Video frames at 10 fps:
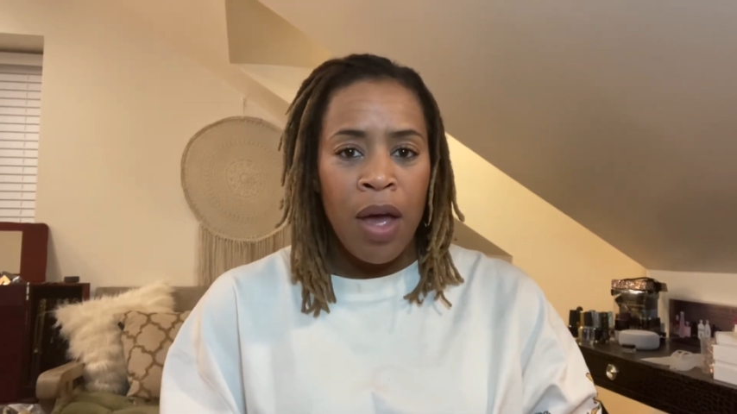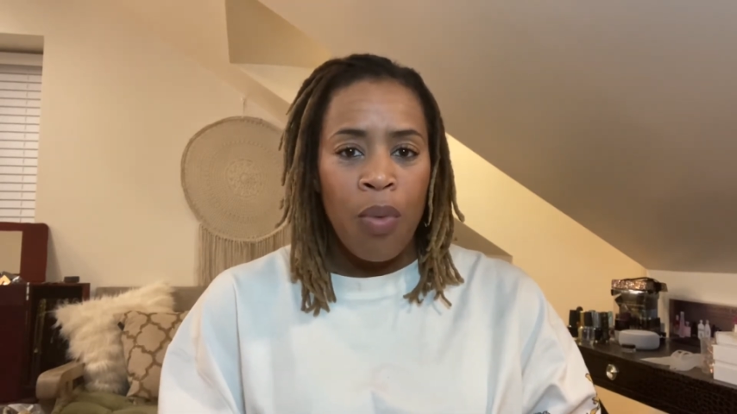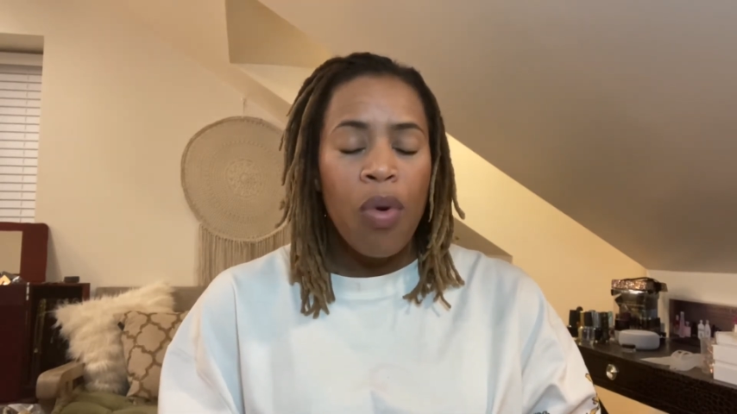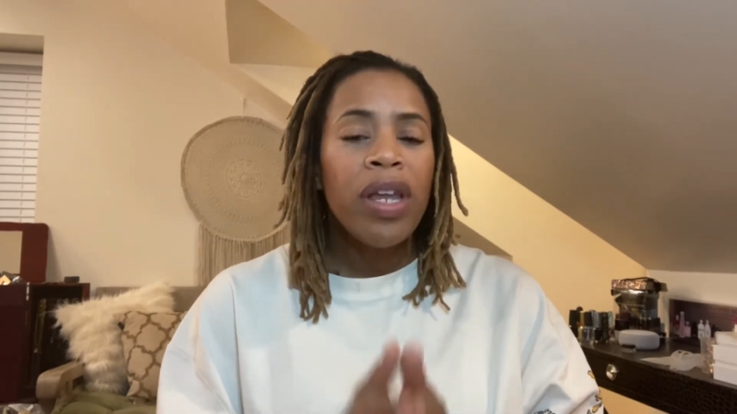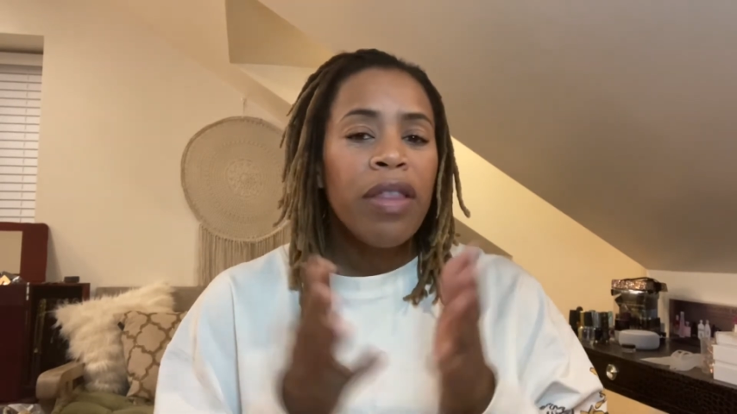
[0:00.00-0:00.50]

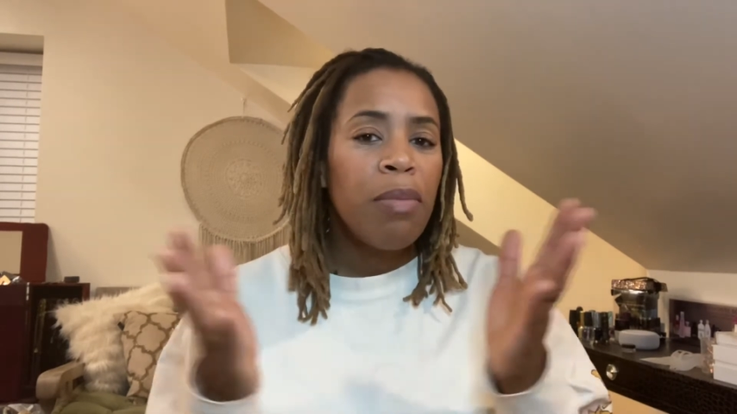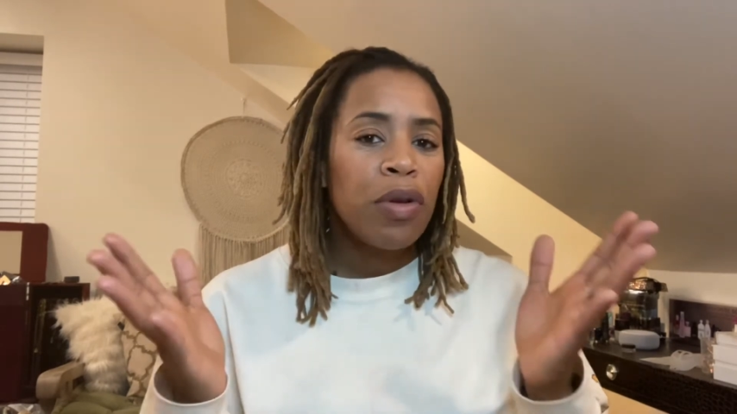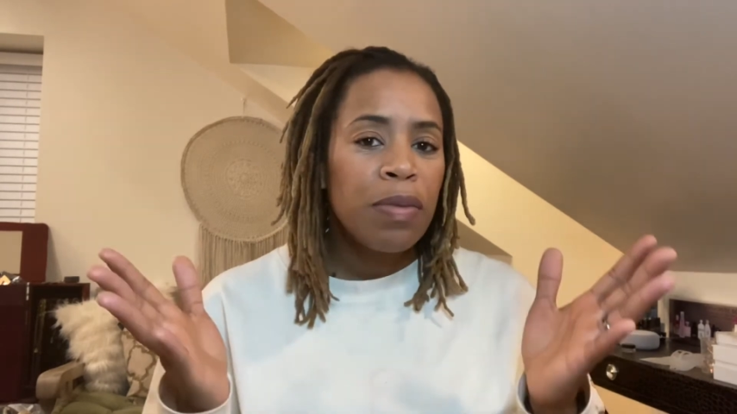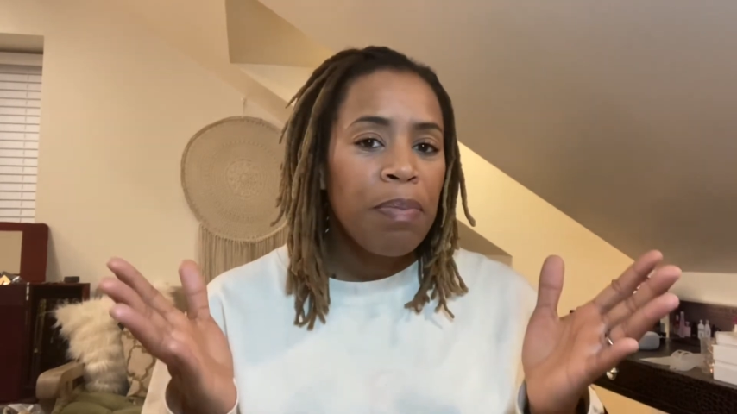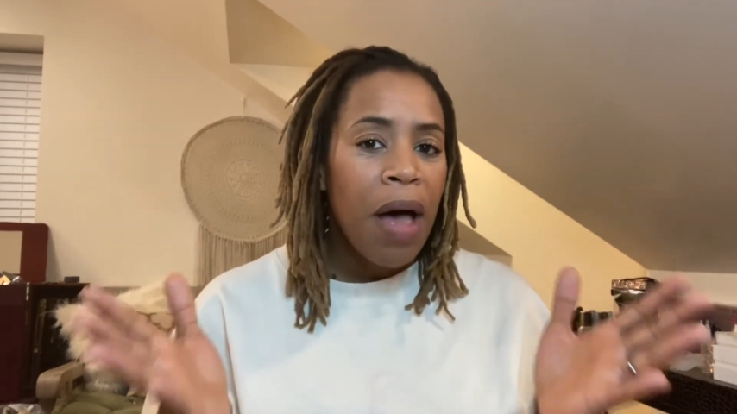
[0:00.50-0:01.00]
One of the
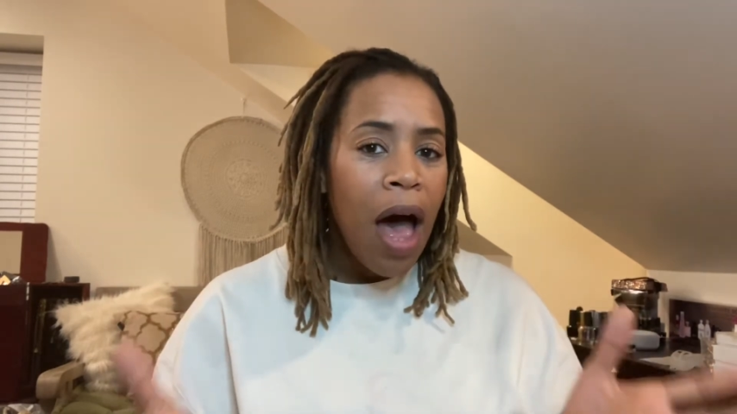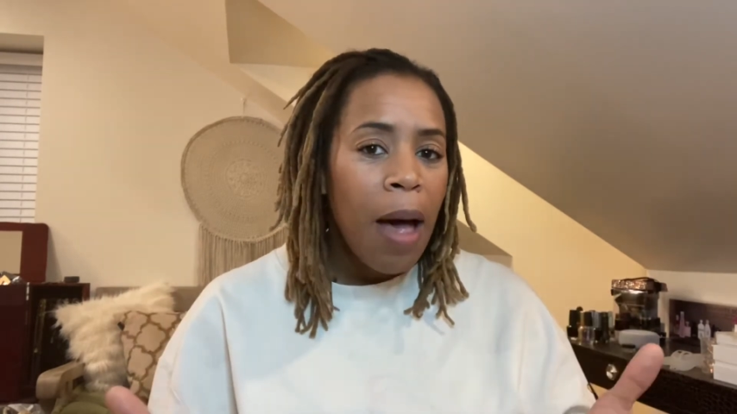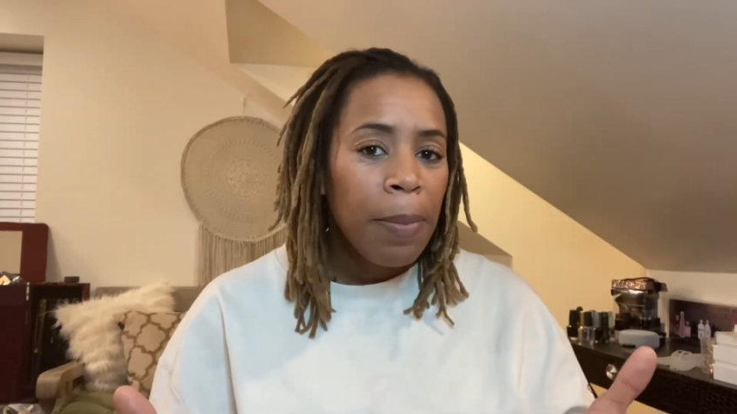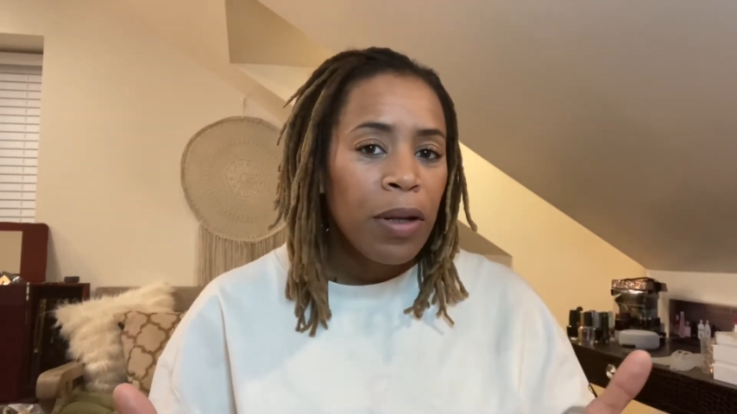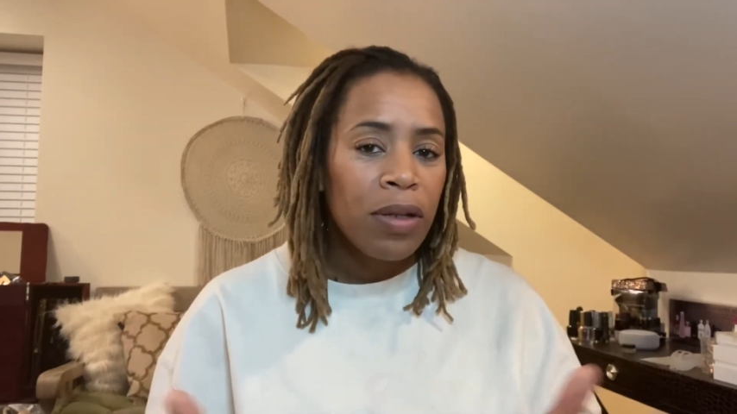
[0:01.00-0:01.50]
most
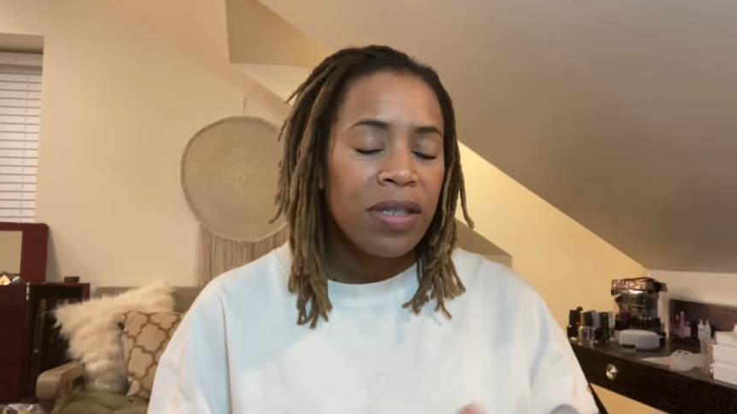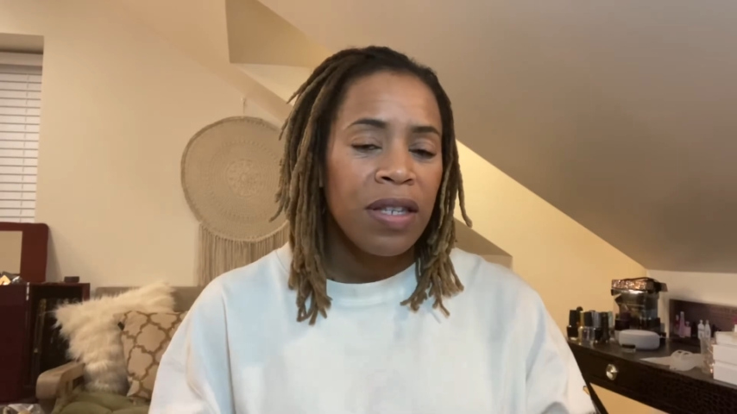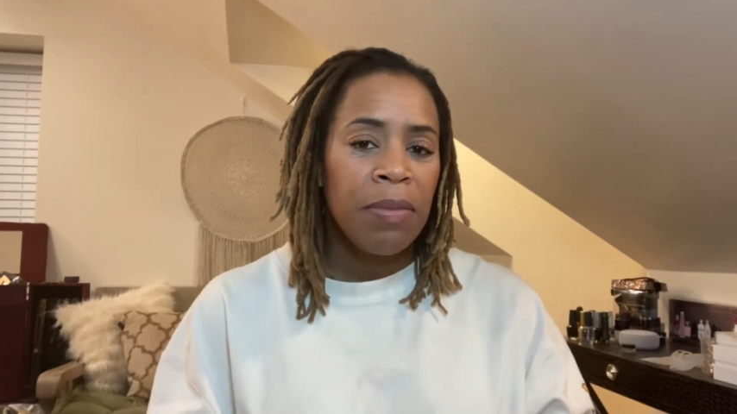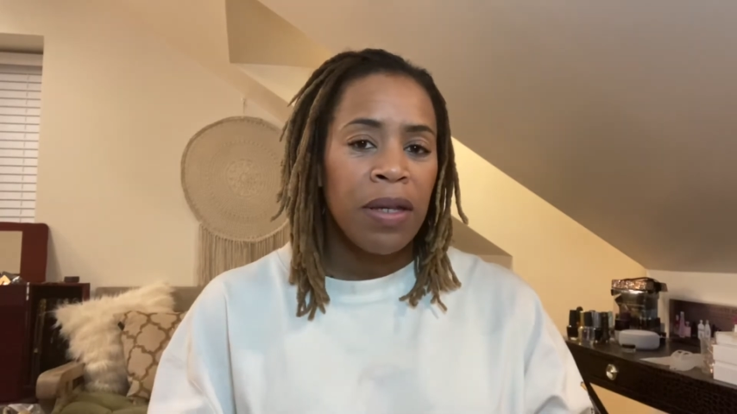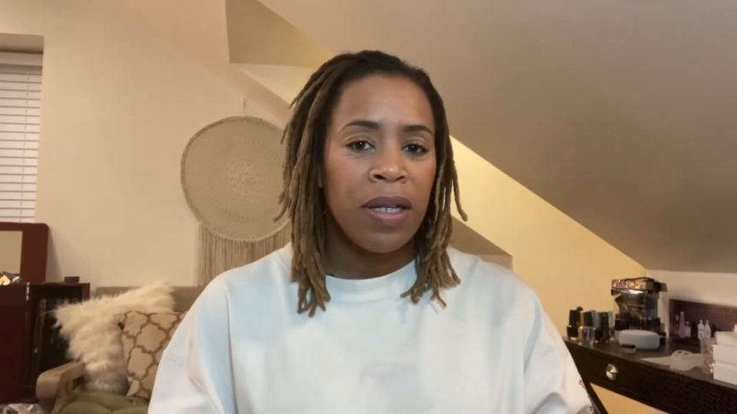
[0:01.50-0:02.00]
popular
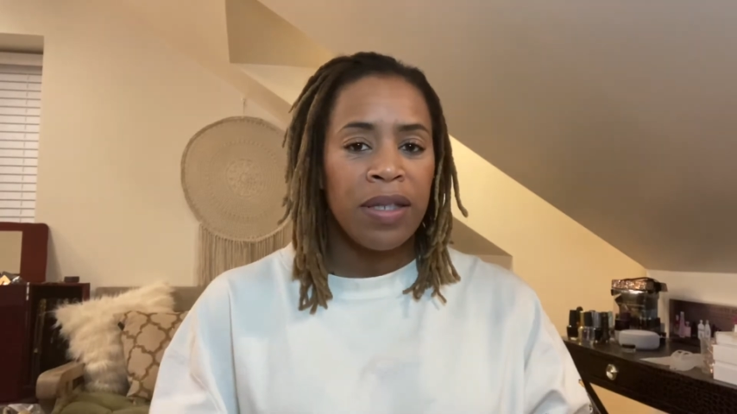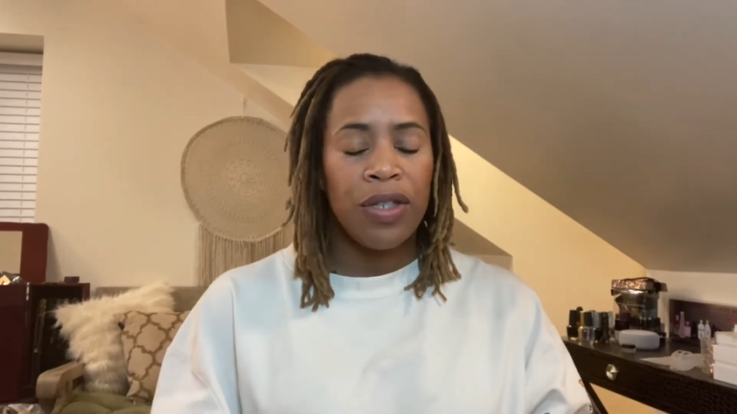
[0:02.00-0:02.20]
stimulants